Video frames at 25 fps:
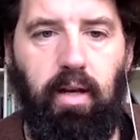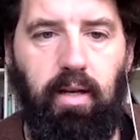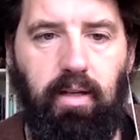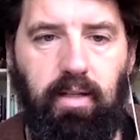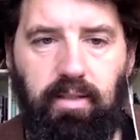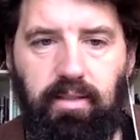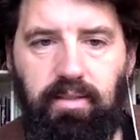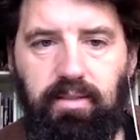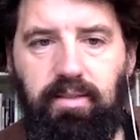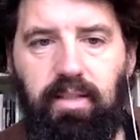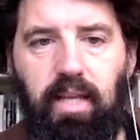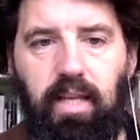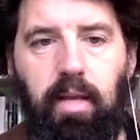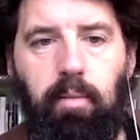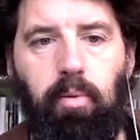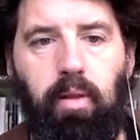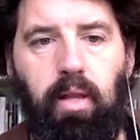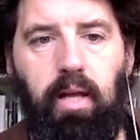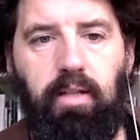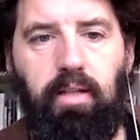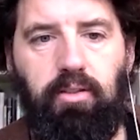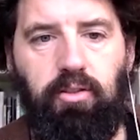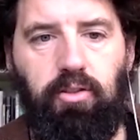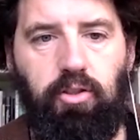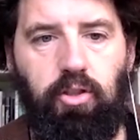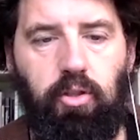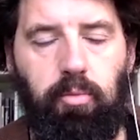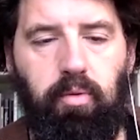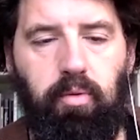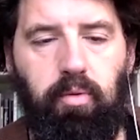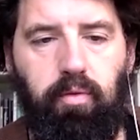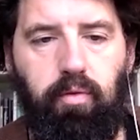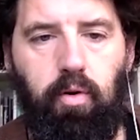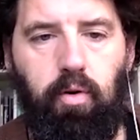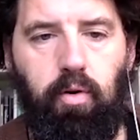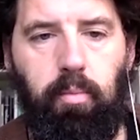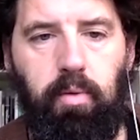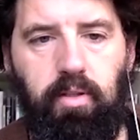It destabilizes your
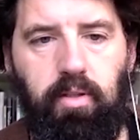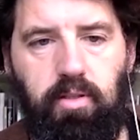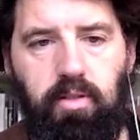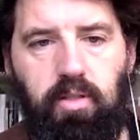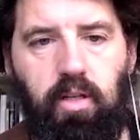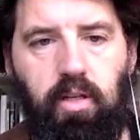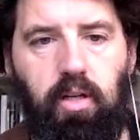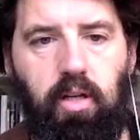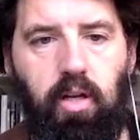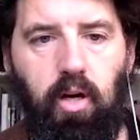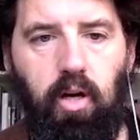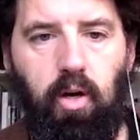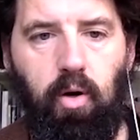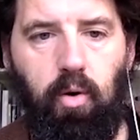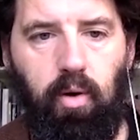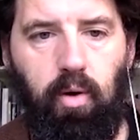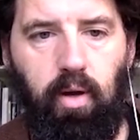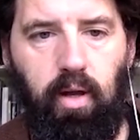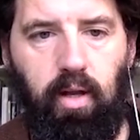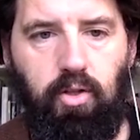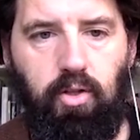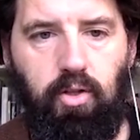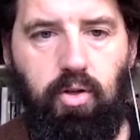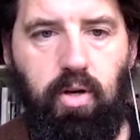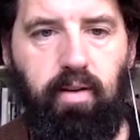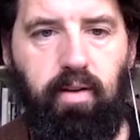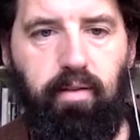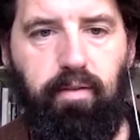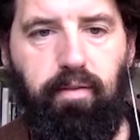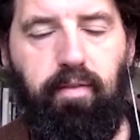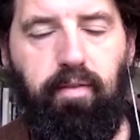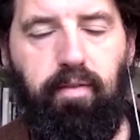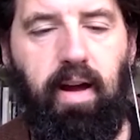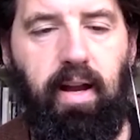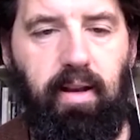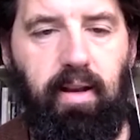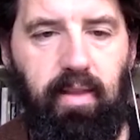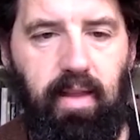performance to go and try to
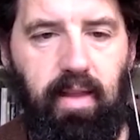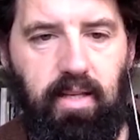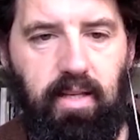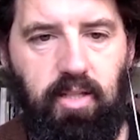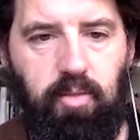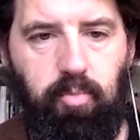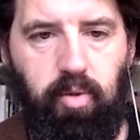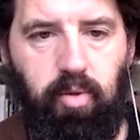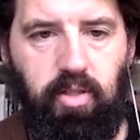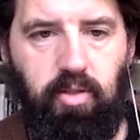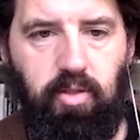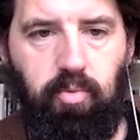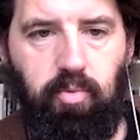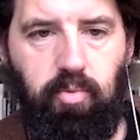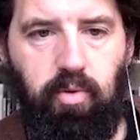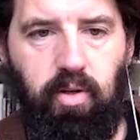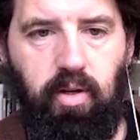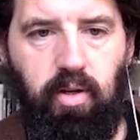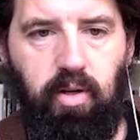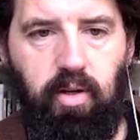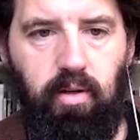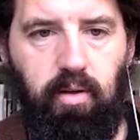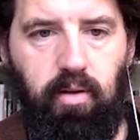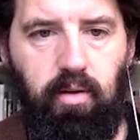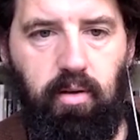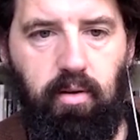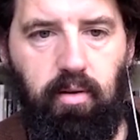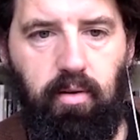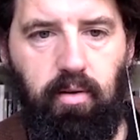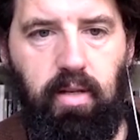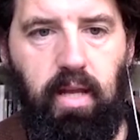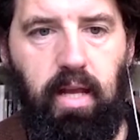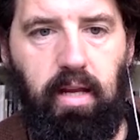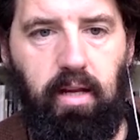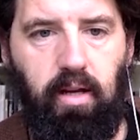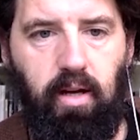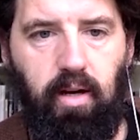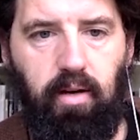find that split
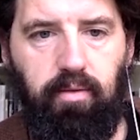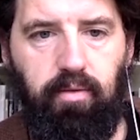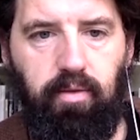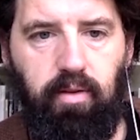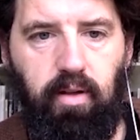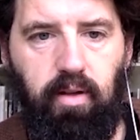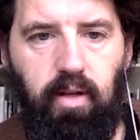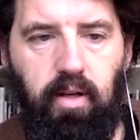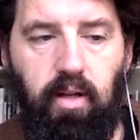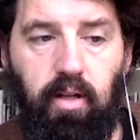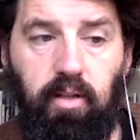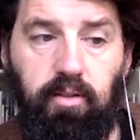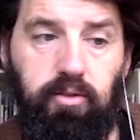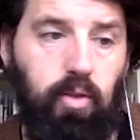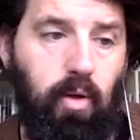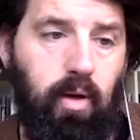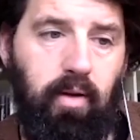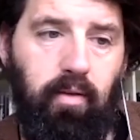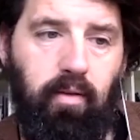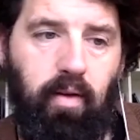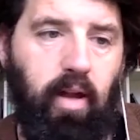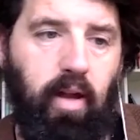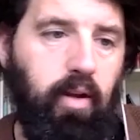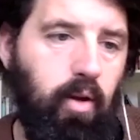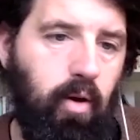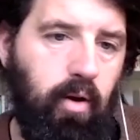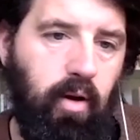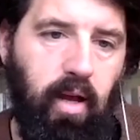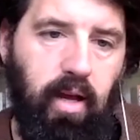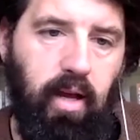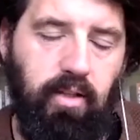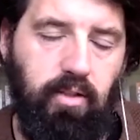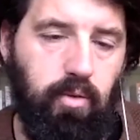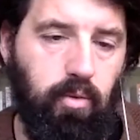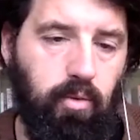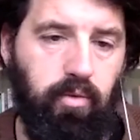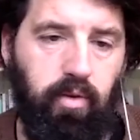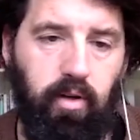takeoff. So I know
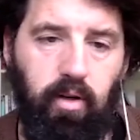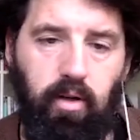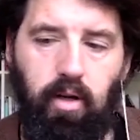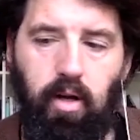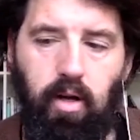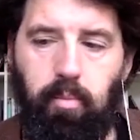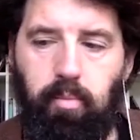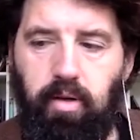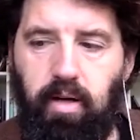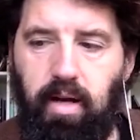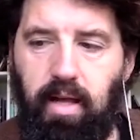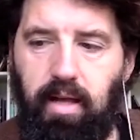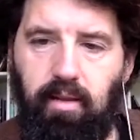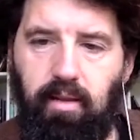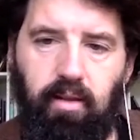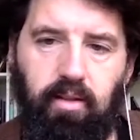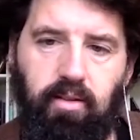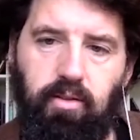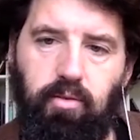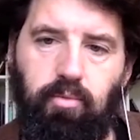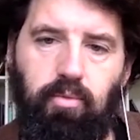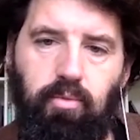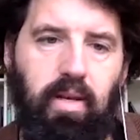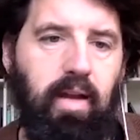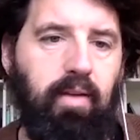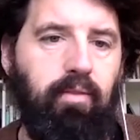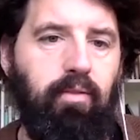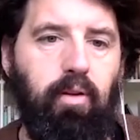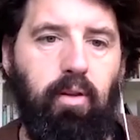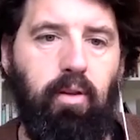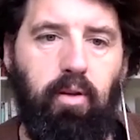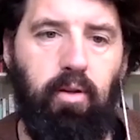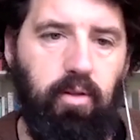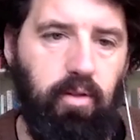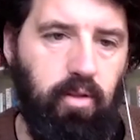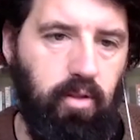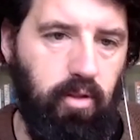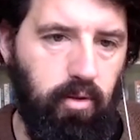guys who are very competent athletes who never
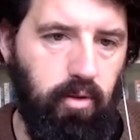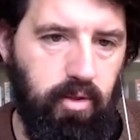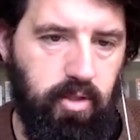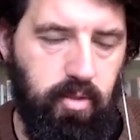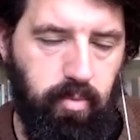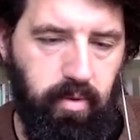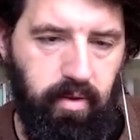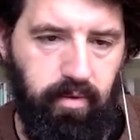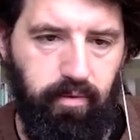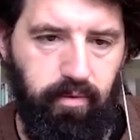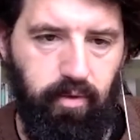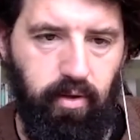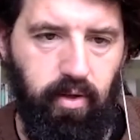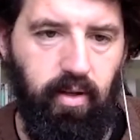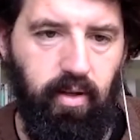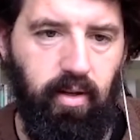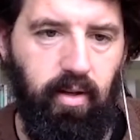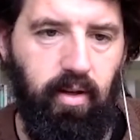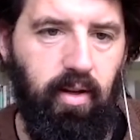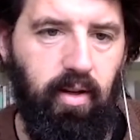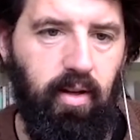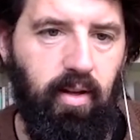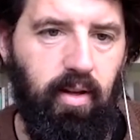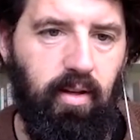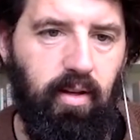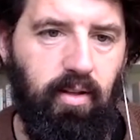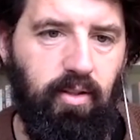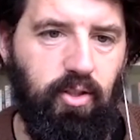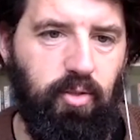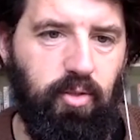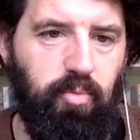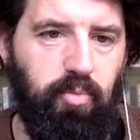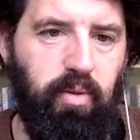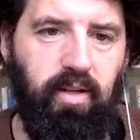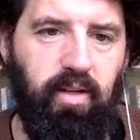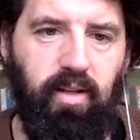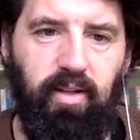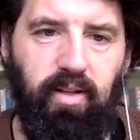learned to do a split foot
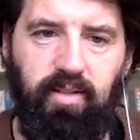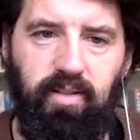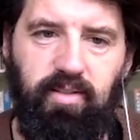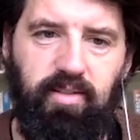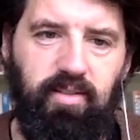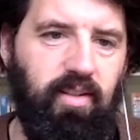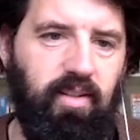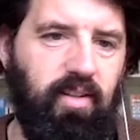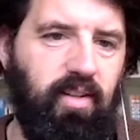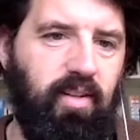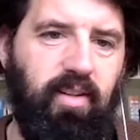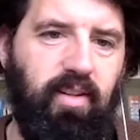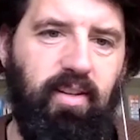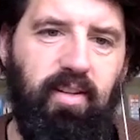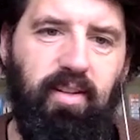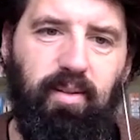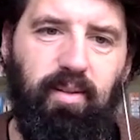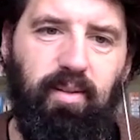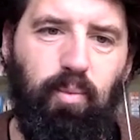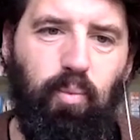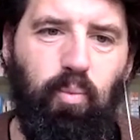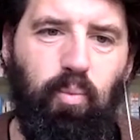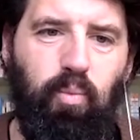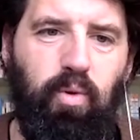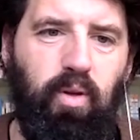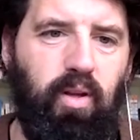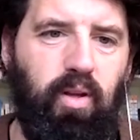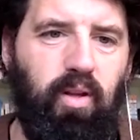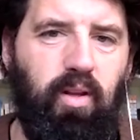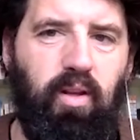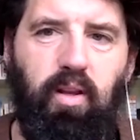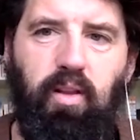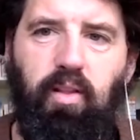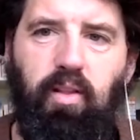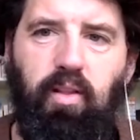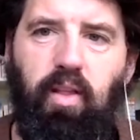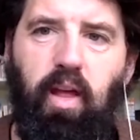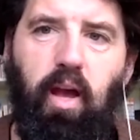just because
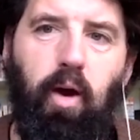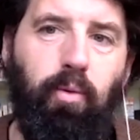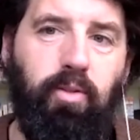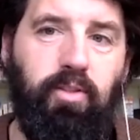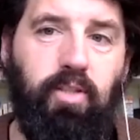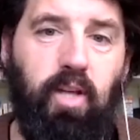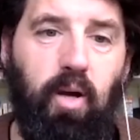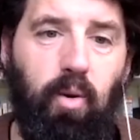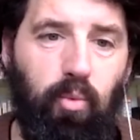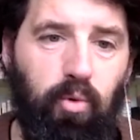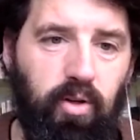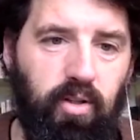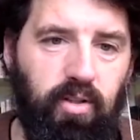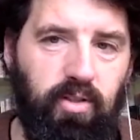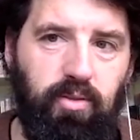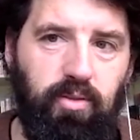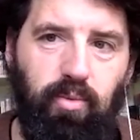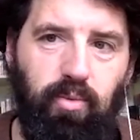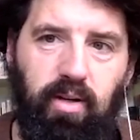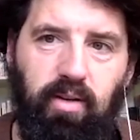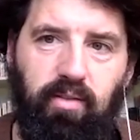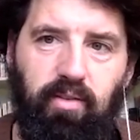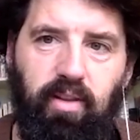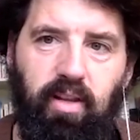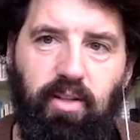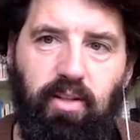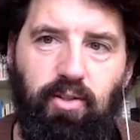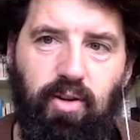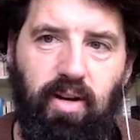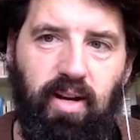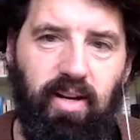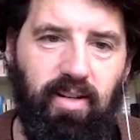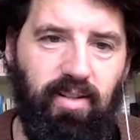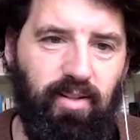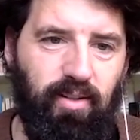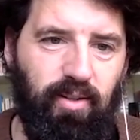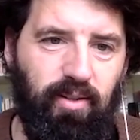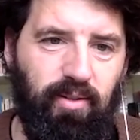they always got worse whenever they
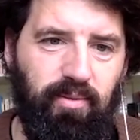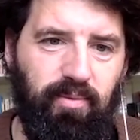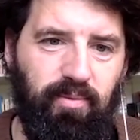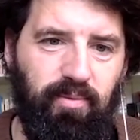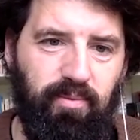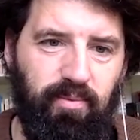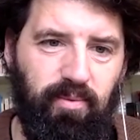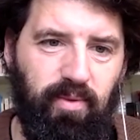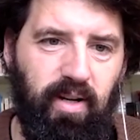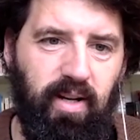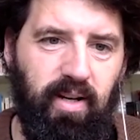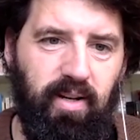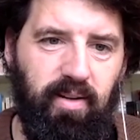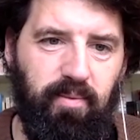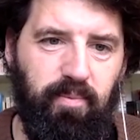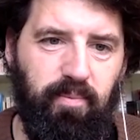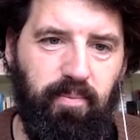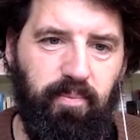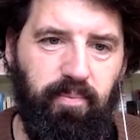tried to, right?